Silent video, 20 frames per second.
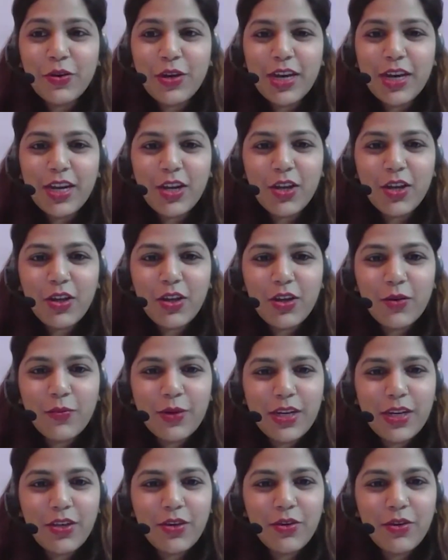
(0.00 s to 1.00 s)
get
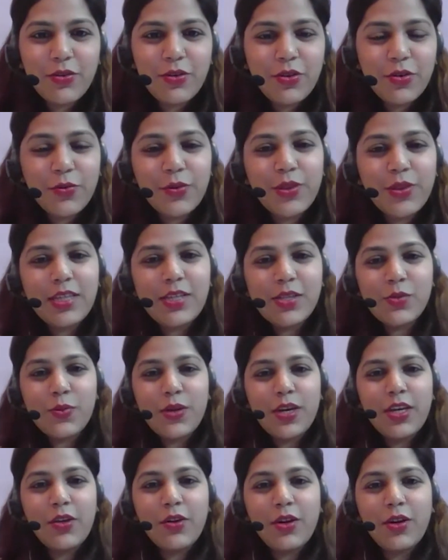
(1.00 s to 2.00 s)
when you do it this
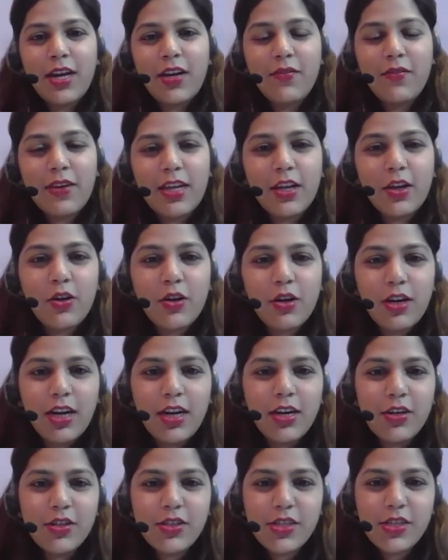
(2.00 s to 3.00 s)
way, you kind of get a good
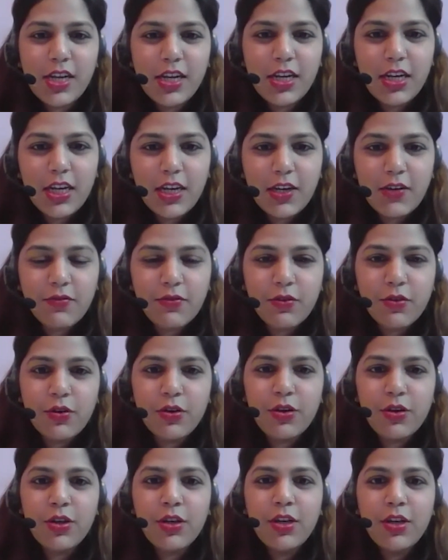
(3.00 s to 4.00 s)
understanding
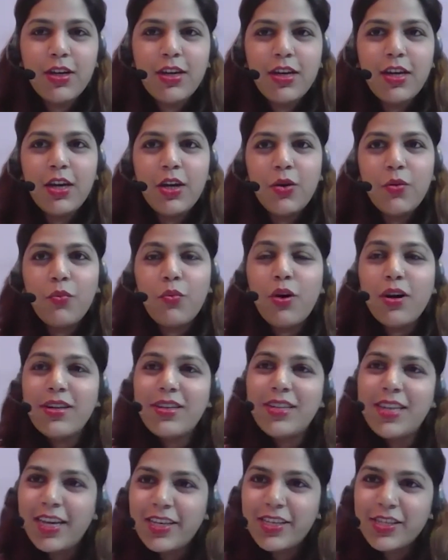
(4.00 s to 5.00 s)
for what
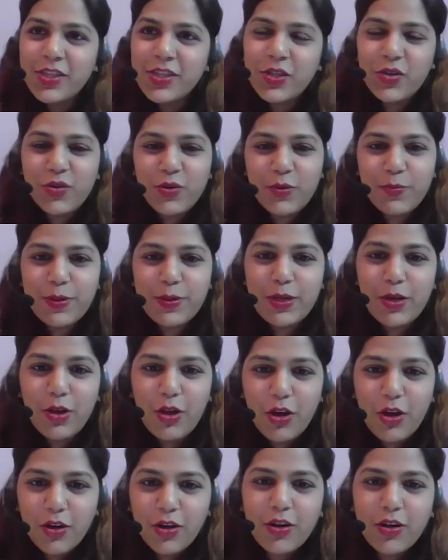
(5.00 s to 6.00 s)
takes you a bit
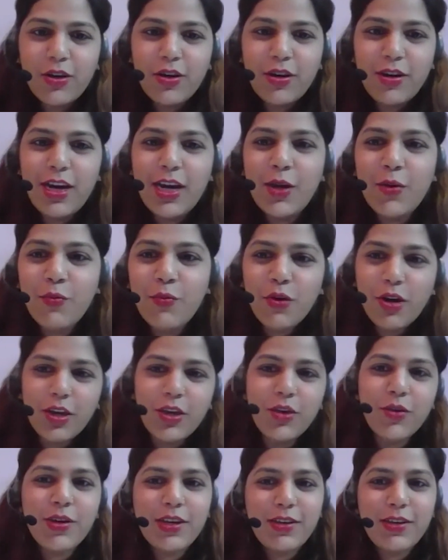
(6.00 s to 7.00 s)
longer and what
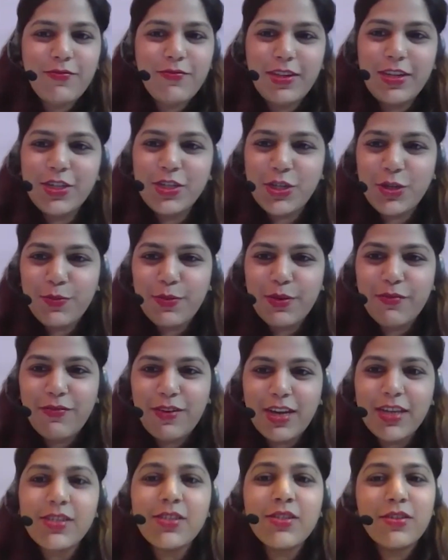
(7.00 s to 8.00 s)
you can finish a bit
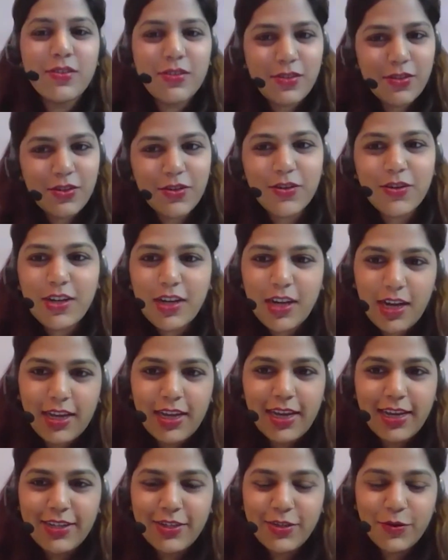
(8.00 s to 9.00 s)
faster. So
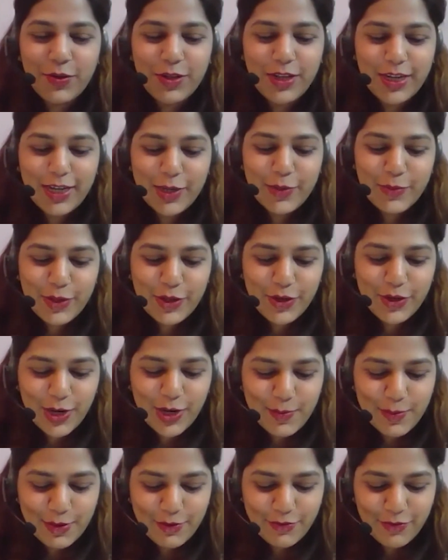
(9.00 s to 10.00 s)
I totally get where you're
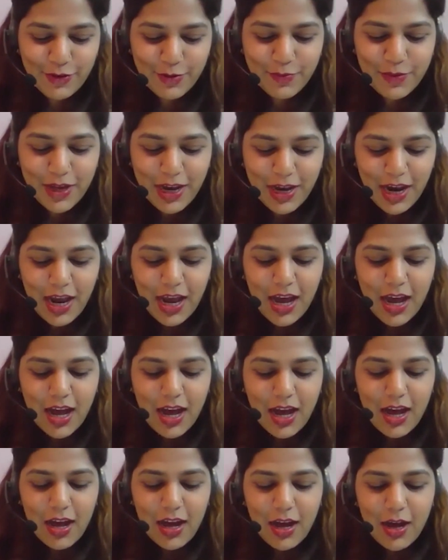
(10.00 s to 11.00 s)
coming
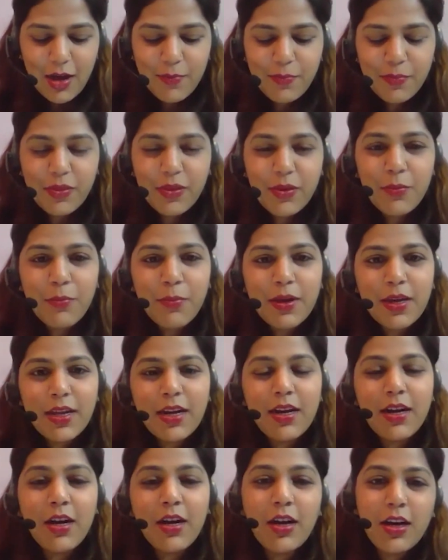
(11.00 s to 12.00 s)
from. But
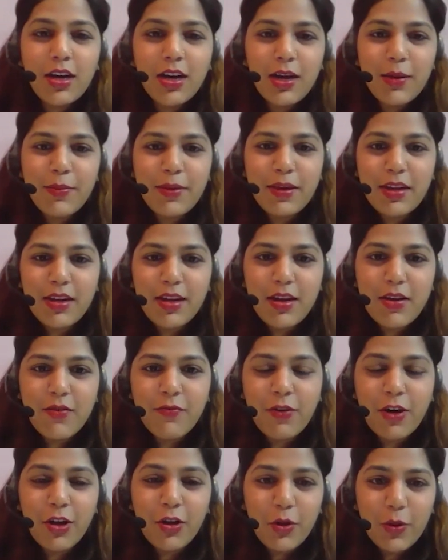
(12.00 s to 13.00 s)
I mean, a
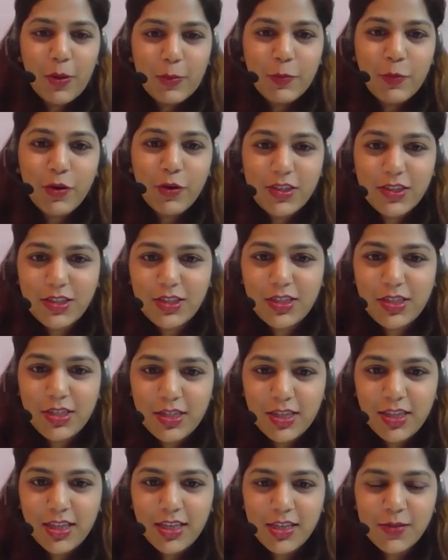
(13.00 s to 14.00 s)
follow-up question
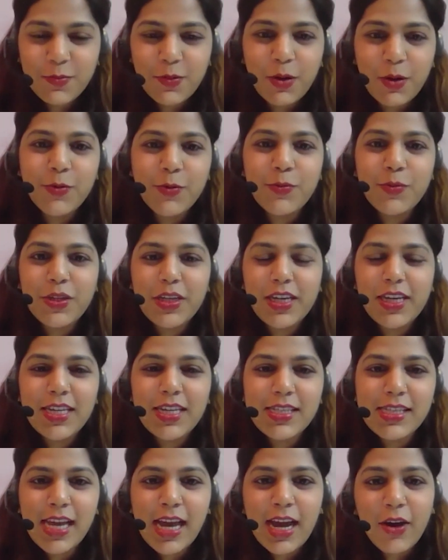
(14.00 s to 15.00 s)
to this probably
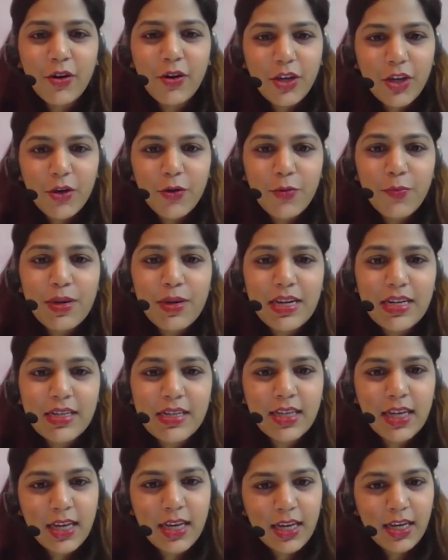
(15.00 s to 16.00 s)
is, how do you
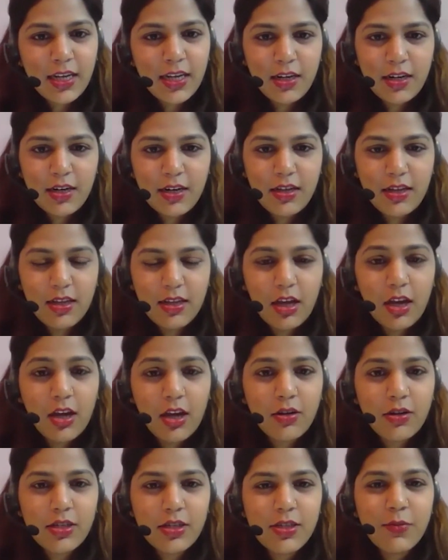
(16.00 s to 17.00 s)
maintain
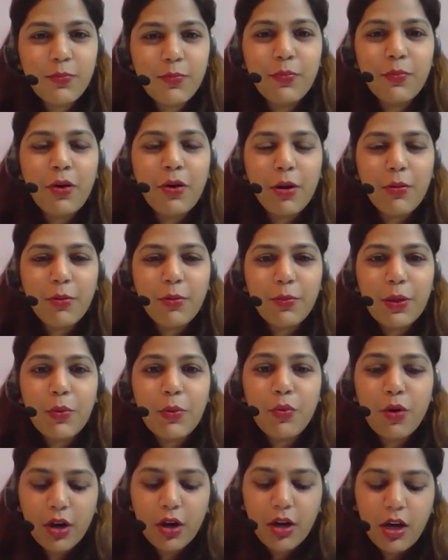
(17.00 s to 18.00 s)
probably
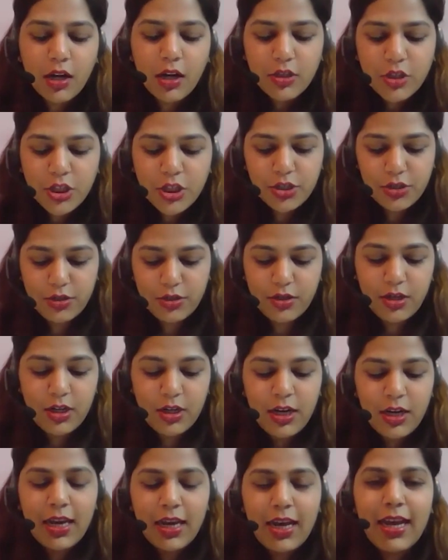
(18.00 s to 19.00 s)
work culture
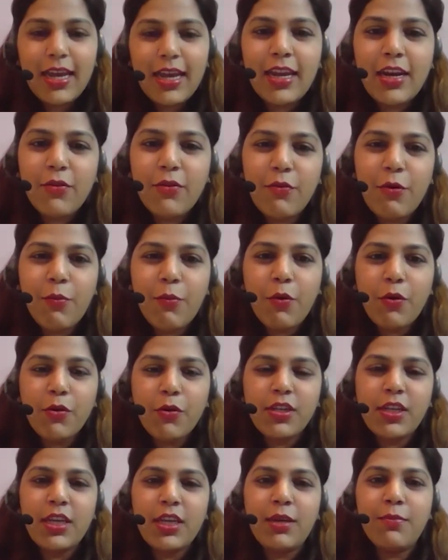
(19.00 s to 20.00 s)
in a remote
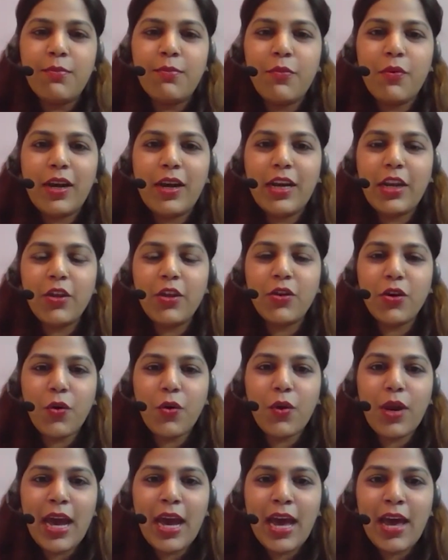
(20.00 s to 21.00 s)
team when you
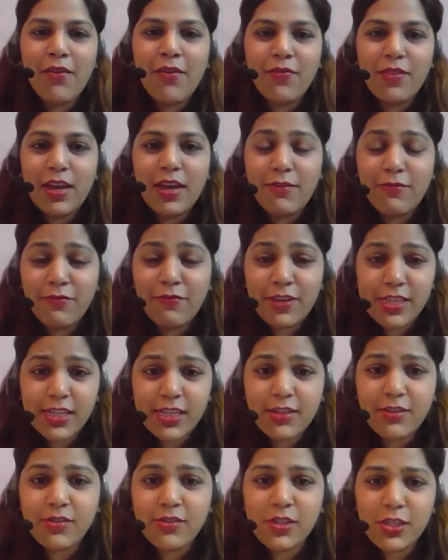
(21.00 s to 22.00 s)
don't have that
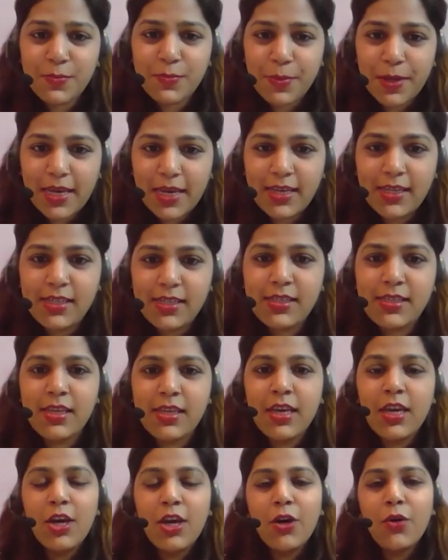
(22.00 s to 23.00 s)
physical space
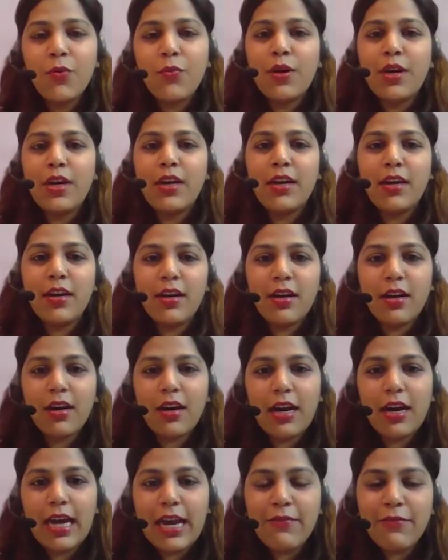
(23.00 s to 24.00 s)
where
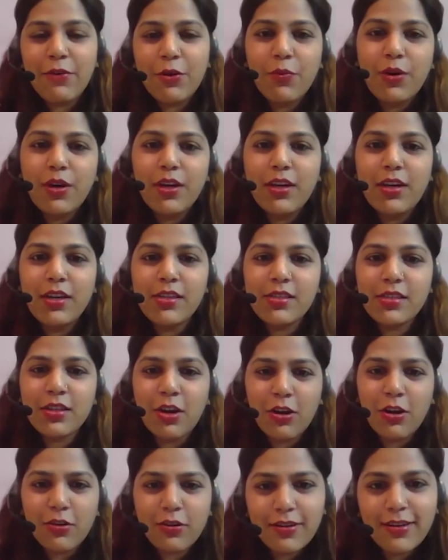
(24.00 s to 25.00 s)
everyone is
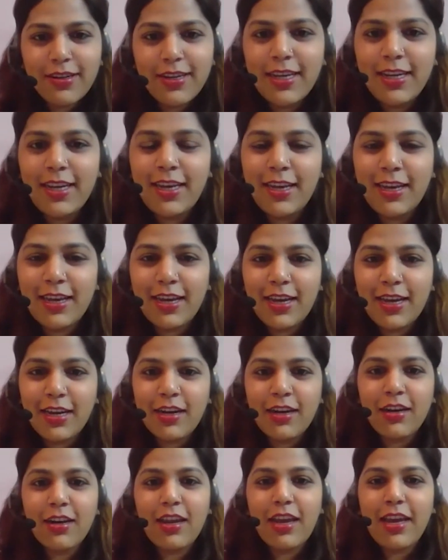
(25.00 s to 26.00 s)
congregating
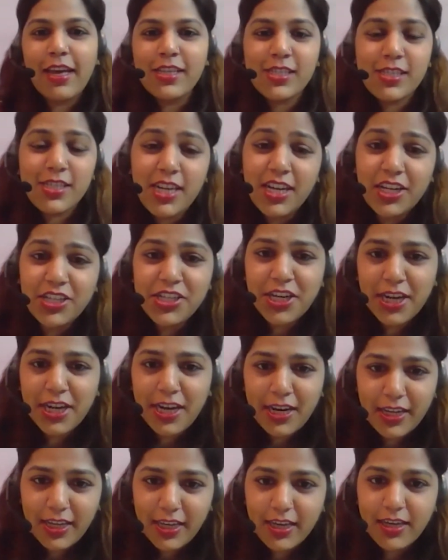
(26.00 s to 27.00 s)
and exchanging
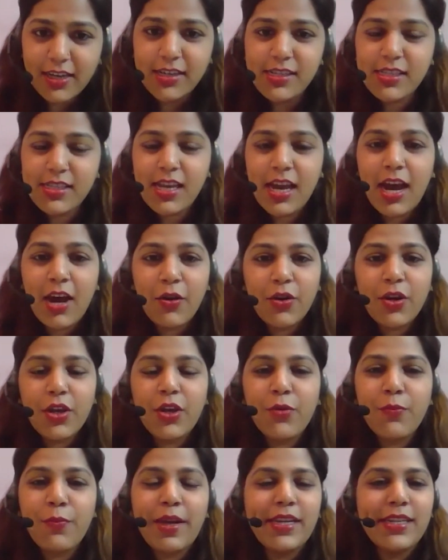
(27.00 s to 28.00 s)
ideas? How do
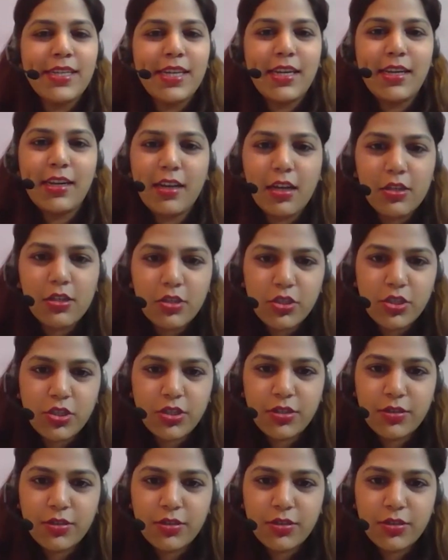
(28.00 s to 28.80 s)
you maintain culture?